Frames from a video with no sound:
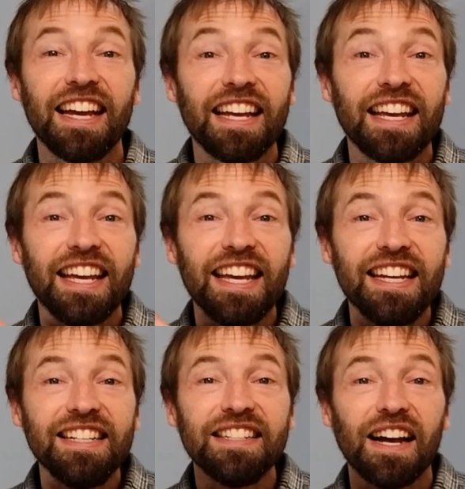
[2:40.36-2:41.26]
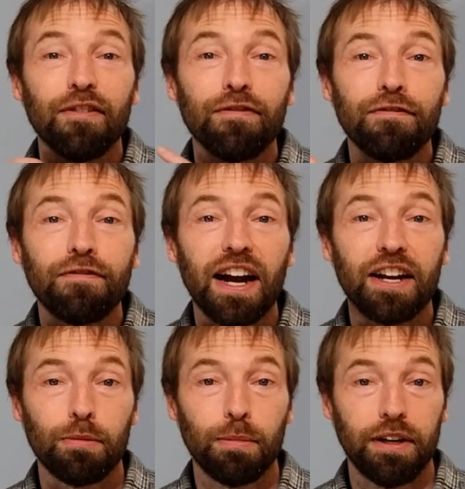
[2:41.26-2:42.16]
He's a
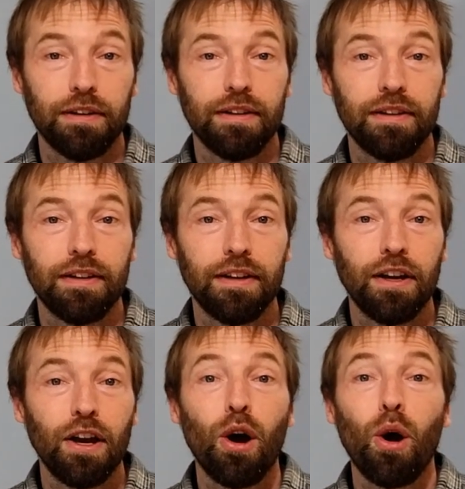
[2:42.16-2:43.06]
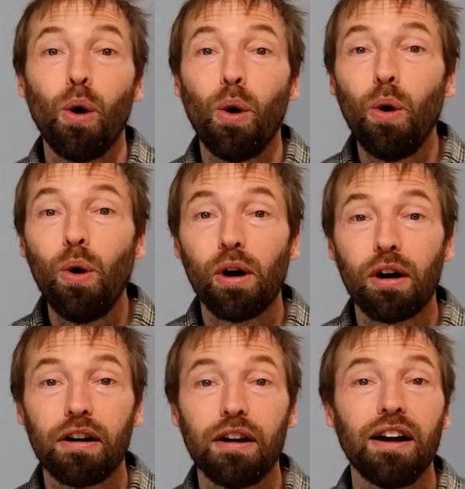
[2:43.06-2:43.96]
fireman,
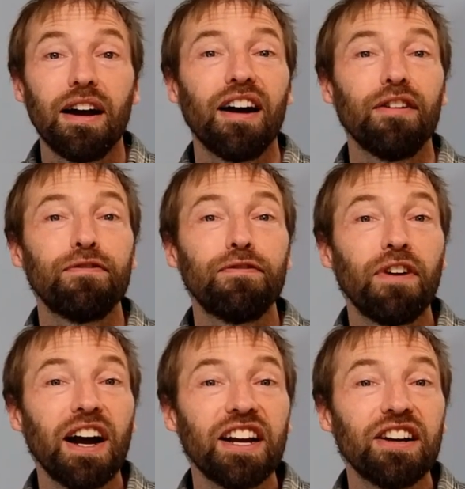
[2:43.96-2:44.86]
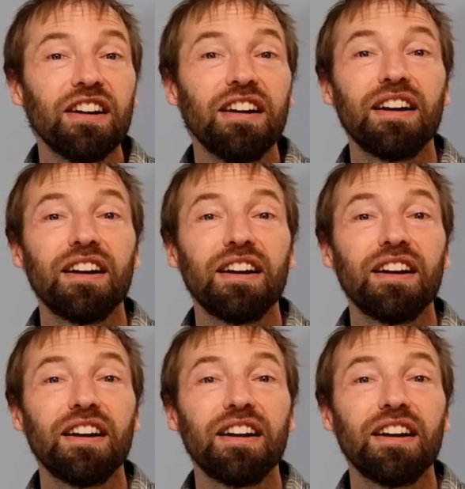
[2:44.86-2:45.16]
or a firefighter.